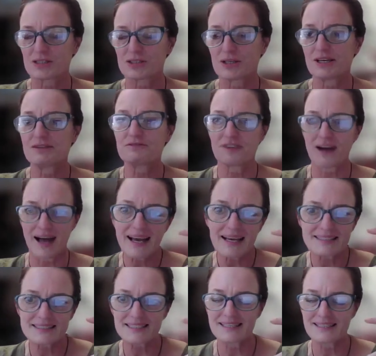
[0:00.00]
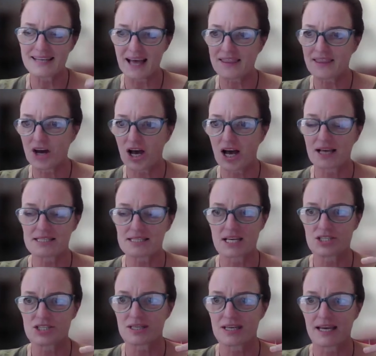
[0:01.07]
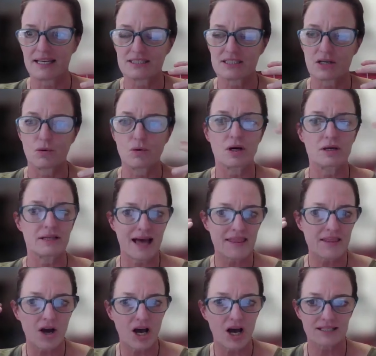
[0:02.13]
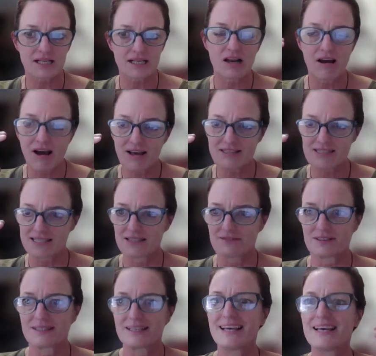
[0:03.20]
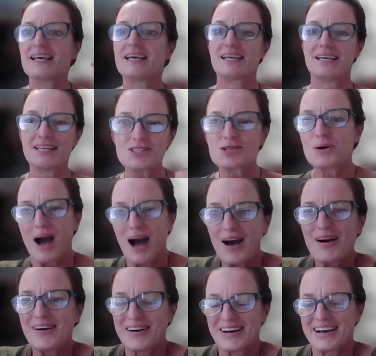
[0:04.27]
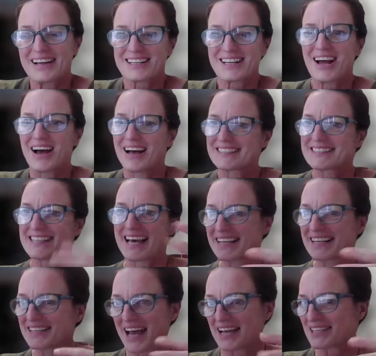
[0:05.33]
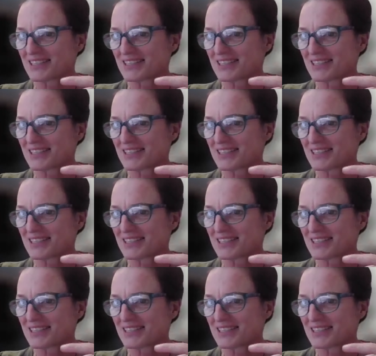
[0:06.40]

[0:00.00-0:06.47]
So invite another art educator or another art class even into our art class, and